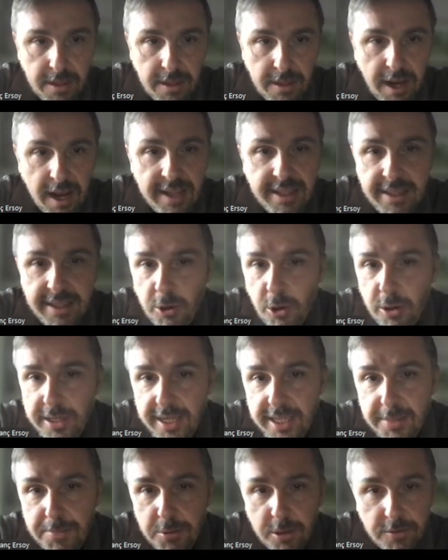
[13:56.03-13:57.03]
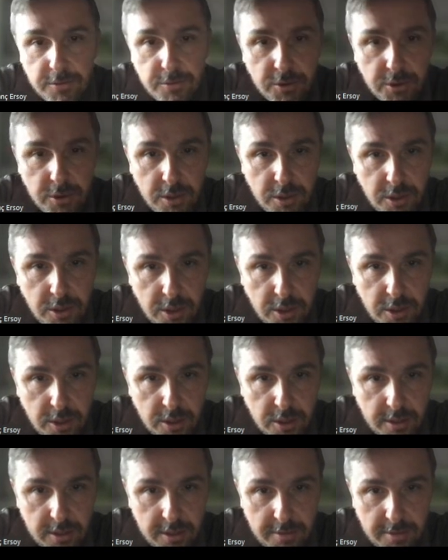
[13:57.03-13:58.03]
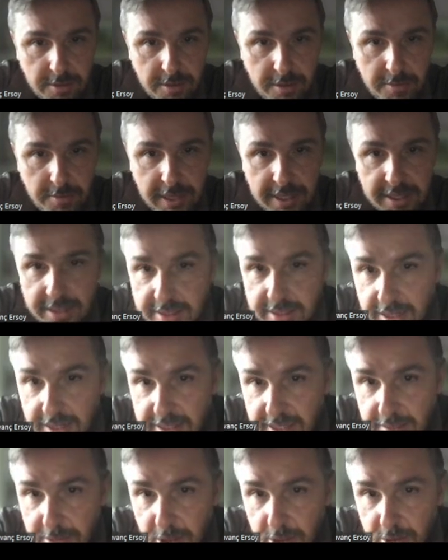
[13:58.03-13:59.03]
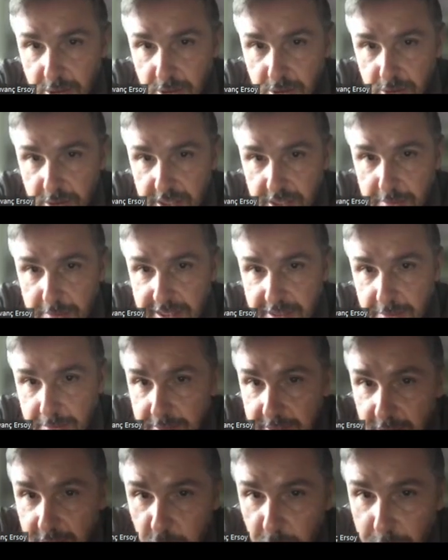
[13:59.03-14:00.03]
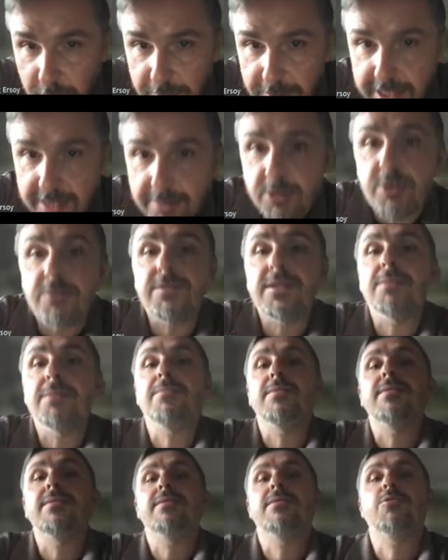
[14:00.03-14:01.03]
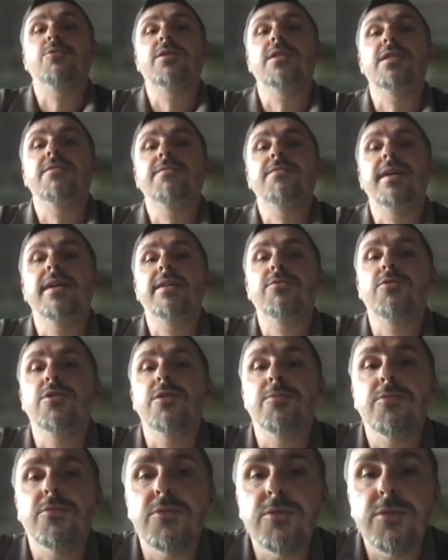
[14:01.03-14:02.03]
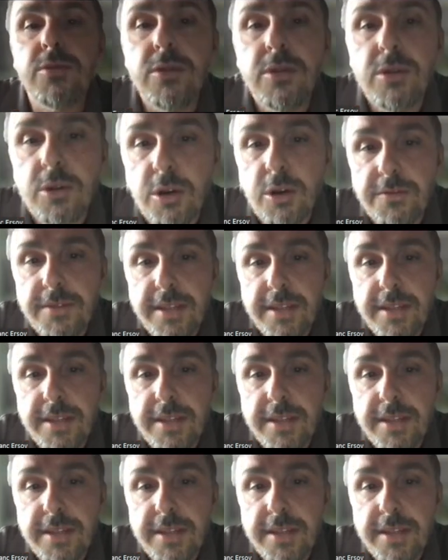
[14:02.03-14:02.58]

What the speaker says: Hartley already proved many results about semi-simple automorphisms of simple locally finite groups of